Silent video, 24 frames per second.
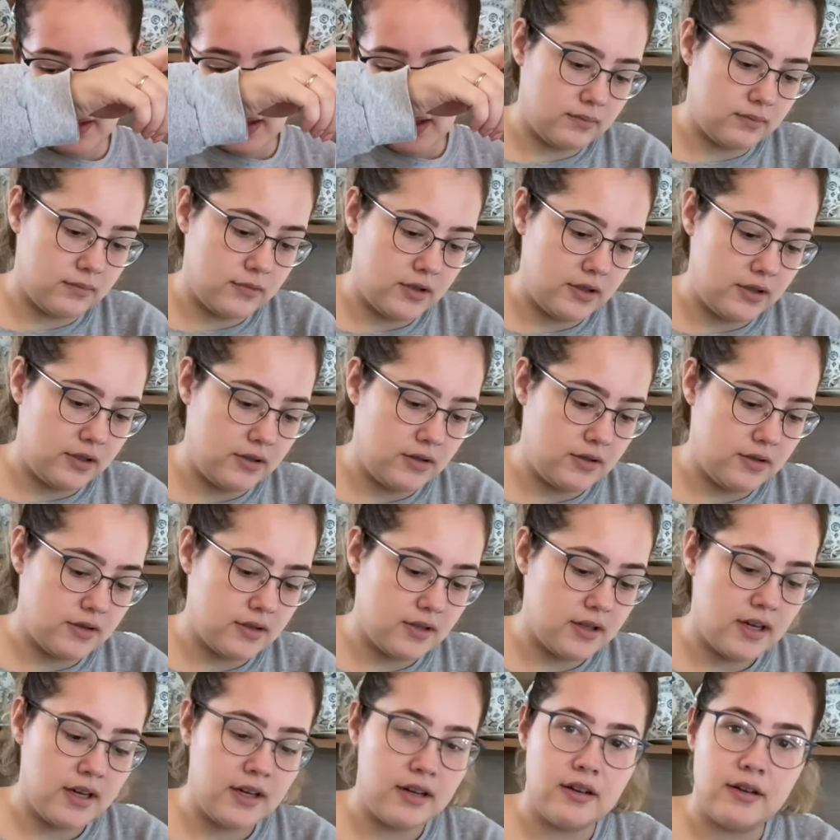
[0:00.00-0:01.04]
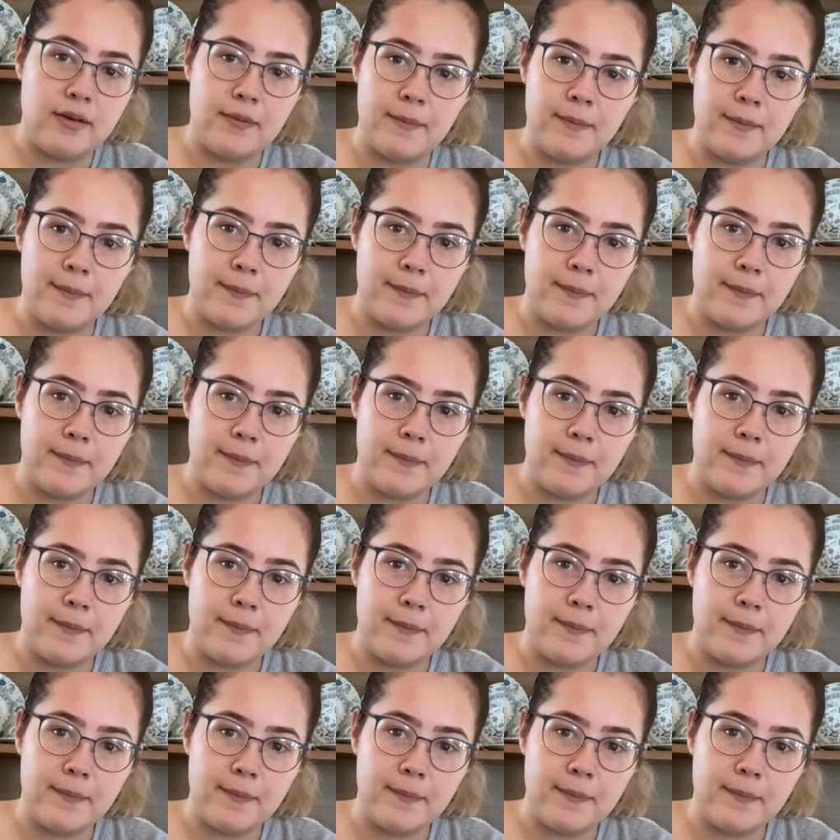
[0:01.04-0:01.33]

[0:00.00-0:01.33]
And then you just kind of,